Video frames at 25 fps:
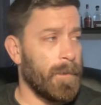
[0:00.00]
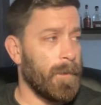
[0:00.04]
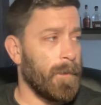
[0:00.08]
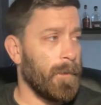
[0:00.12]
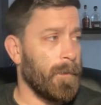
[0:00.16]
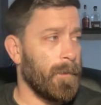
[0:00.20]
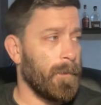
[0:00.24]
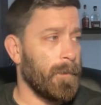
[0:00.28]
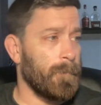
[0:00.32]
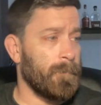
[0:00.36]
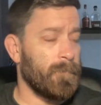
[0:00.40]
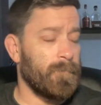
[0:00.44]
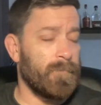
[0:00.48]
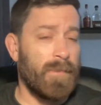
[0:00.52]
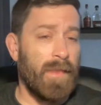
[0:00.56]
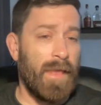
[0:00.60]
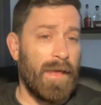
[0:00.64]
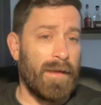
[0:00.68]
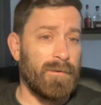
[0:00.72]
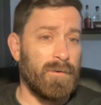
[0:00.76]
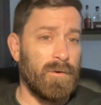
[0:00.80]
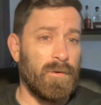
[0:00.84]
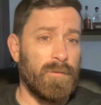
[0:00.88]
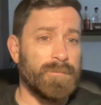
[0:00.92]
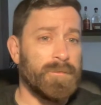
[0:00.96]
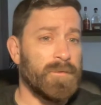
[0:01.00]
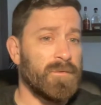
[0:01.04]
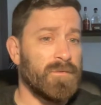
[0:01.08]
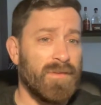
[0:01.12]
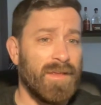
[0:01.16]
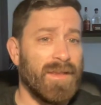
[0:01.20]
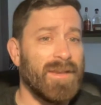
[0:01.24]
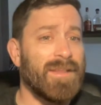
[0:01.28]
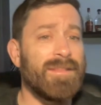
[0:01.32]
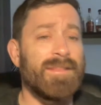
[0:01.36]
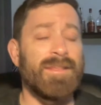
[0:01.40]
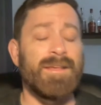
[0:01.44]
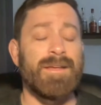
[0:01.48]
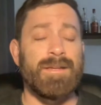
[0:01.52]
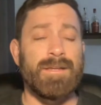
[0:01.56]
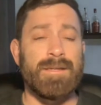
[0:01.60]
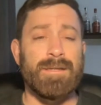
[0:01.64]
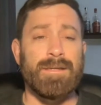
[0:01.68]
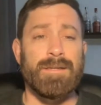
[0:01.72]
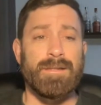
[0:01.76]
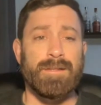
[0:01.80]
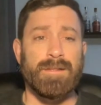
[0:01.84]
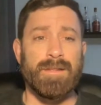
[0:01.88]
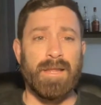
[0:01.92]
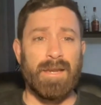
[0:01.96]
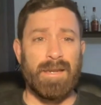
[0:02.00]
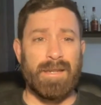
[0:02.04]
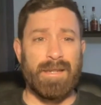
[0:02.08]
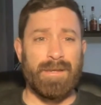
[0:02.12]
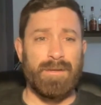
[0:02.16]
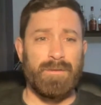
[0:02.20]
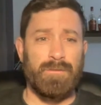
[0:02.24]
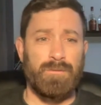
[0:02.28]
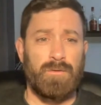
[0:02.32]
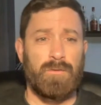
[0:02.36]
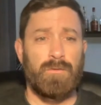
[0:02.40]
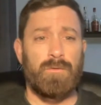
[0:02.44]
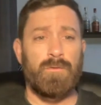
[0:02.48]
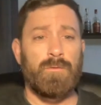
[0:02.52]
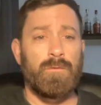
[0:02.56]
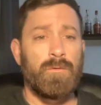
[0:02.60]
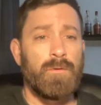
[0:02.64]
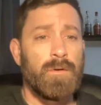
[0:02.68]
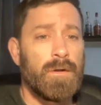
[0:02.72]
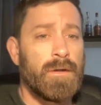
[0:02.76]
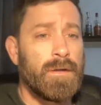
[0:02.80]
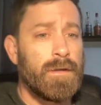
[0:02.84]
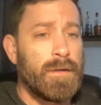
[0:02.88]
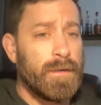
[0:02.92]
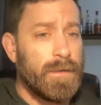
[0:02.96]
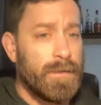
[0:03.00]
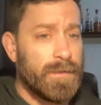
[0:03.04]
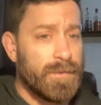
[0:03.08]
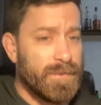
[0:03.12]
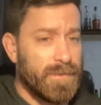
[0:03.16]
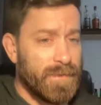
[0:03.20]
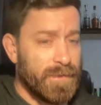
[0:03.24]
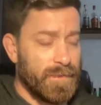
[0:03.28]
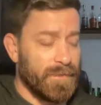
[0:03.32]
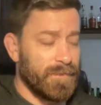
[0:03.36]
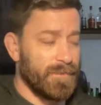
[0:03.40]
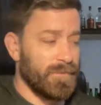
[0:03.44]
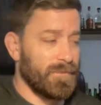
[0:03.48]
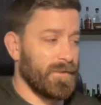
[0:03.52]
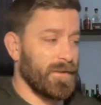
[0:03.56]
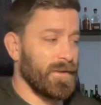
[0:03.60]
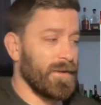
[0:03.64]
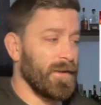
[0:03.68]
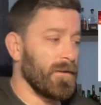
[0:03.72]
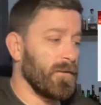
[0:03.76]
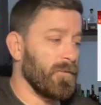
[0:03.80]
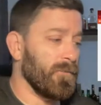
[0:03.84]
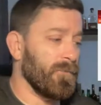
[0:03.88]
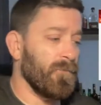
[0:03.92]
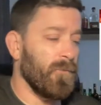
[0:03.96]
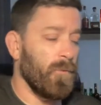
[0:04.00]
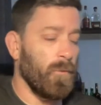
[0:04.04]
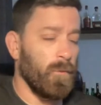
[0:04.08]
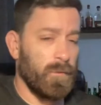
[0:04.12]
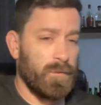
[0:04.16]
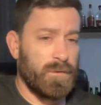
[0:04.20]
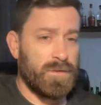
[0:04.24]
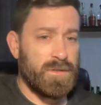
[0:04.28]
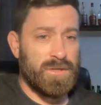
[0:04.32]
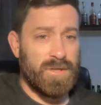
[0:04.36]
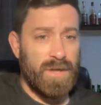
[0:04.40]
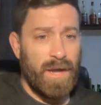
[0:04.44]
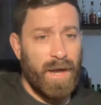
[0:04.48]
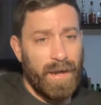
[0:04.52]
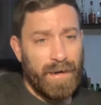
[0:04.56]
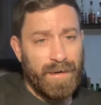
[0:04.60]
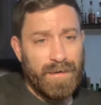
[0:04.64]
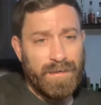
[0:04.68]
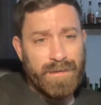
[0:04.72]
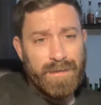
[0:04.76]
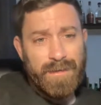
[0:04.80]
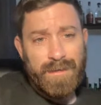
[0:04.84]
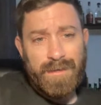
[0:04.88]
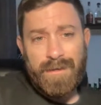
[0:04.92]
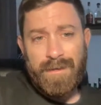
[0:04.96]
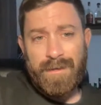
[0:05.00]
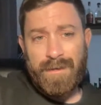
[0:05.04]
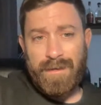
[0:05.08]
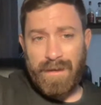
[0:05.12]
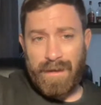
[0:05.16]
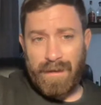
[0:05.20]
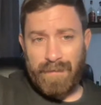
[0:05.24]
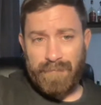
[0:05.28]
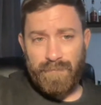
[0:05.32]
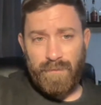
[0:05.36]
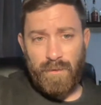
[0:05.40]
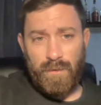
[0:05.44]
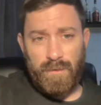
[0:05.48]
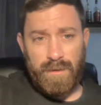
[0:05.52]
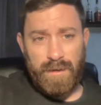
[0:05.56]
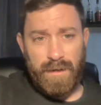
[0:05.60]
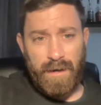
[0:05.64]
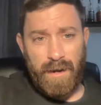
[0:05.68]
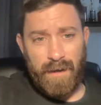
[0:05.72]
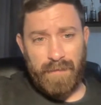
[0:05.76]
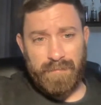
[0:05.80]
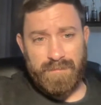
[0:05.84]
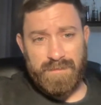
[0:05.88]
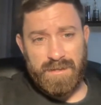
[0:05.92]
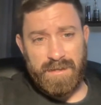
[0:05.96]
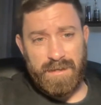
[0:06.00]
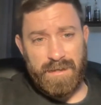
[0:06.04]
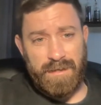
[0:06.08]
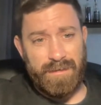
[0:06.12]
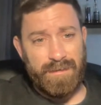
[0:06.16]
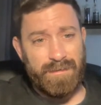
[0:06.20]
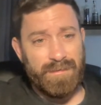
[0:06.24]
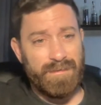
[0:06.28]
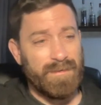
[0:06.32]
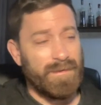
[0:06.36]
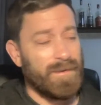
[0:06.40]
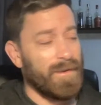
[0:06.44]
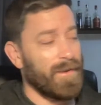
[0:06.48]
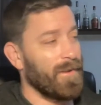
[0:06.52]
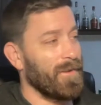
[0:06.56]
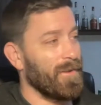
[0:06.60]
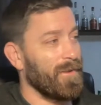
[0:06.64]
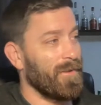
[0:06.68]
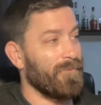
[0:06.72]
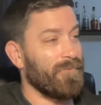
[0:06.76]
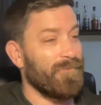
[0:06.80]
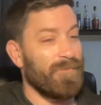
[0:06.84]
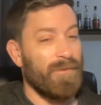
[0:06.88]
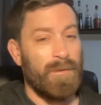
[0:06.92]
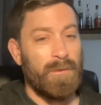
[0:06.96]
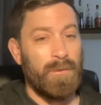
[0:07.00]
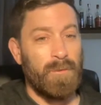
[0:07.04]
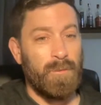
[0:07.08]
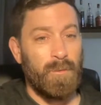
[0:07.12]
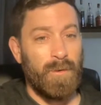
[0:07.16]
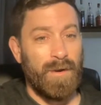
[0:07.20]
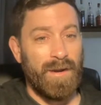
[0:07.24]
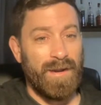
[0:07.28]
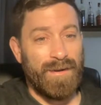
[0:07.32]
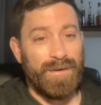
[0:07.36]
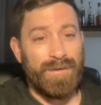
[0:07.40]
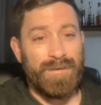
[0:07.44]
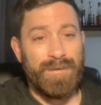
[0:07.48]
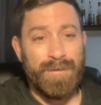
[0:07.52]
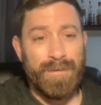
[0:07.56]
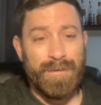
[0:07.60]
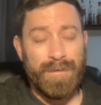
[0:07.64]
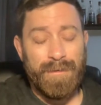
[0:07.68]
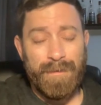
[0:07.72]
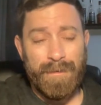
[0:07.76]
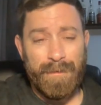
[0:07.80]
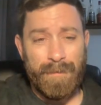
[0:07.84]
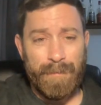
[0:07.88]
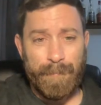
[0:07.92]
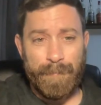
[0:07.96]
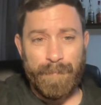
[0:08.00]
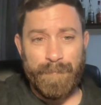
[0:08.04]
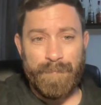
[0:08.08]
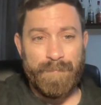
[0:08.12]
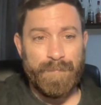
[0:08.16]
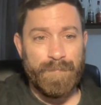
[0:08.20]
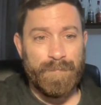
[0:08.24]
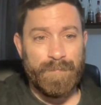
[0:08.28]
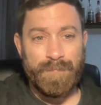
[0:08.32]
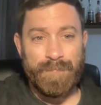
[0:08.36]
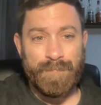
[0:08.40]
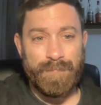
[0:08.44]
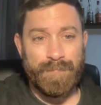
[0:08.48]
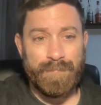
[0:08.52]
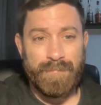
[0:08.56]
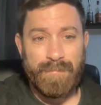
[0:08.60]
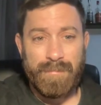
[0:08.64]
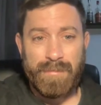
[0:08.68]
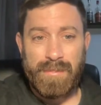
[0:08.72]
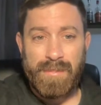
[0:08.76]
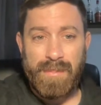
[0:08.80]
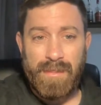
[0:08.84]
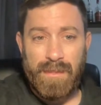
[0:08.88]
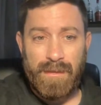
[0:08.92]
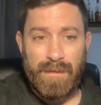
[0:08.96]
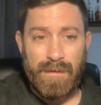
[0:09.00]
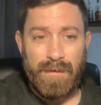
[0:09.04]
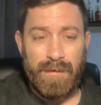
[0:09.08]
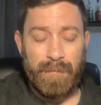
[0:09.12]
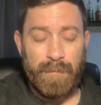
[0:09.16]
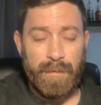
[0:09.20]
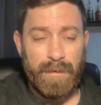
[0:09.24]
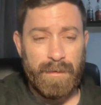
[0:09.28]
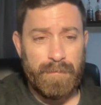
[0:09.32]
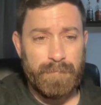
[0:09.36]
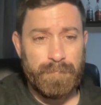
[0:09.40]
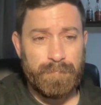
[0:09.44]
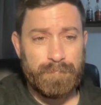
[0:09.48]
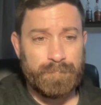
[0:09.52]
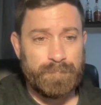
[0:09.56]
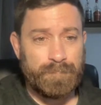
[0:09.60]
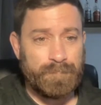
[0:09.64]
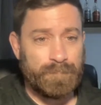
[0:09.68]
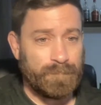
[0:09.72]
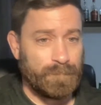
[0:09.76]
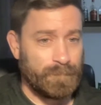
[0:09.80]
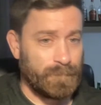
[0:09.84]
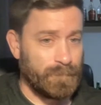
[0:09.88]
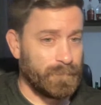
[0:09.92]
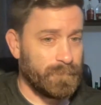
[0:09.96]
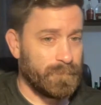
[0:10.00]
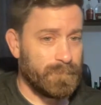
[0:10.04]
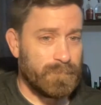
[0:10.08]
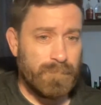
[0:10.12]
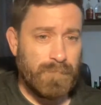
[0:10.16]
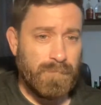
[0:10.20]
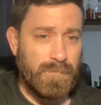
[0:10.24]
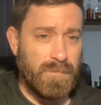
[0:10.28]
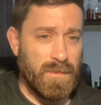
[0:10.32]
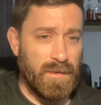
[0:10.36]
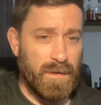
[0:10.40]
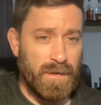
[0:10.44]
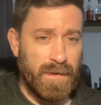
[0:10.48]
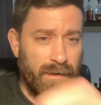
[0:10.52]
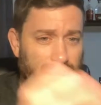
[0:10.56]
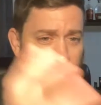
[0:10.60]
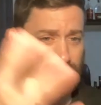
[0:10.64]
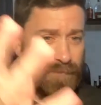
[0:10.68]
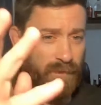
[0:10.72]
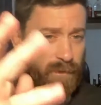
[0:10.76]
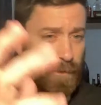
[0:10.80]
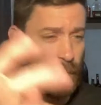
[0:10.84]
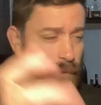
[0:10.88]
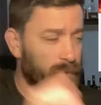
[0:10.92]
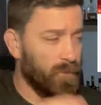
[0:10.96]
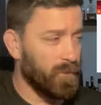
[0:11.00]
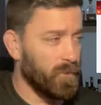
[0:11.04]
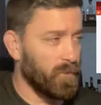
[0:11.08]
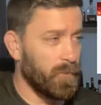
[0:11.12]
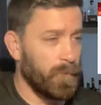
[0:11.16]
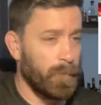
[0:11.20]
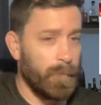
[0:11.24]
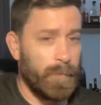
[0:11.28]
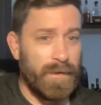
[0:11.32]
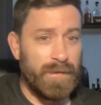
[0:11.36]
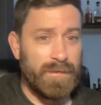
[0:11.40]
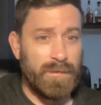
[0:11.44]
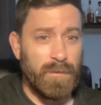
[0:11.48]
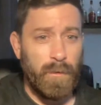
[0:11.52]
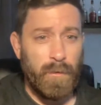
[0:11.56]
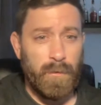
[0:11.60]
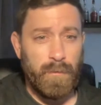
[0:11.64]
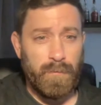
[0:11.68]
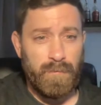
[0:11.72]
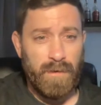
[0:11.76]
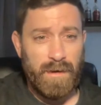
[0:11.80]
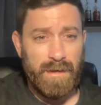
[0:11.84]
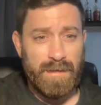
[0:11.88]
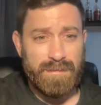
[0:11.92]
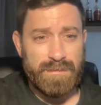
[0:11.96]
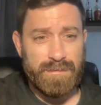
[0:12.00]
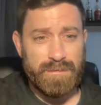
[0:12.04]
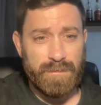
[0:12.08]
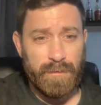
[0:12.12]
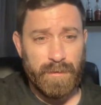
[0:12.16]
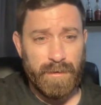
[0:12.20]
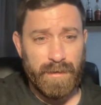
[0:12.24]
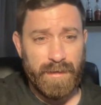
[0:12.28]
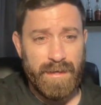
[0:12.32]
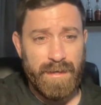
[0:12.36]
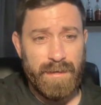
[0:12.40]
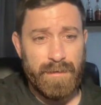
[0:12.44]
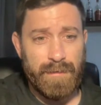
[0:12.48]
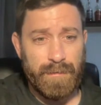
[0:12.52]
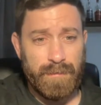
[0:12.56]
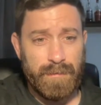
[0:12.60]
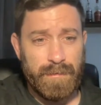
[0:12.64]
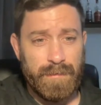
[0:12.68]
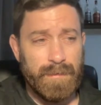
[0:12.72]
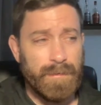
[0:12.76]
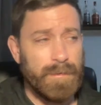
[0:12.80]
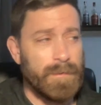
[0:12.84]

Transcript: I don't know if there's anything that he could do to get a 4th shot at Volkanovski at featherweight. I mean, you have to go through and beat the whole roster again.